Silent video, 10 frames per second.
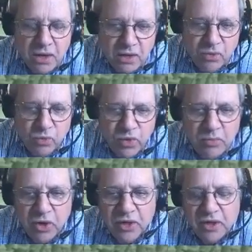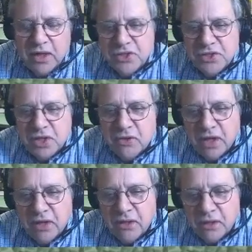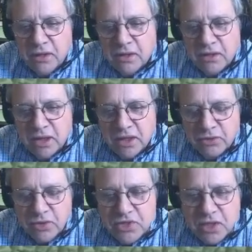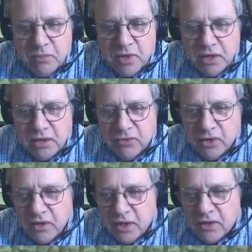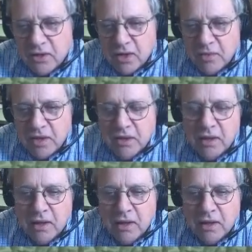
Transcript: uh, reburn it and generate uh, electricity by converting that carbon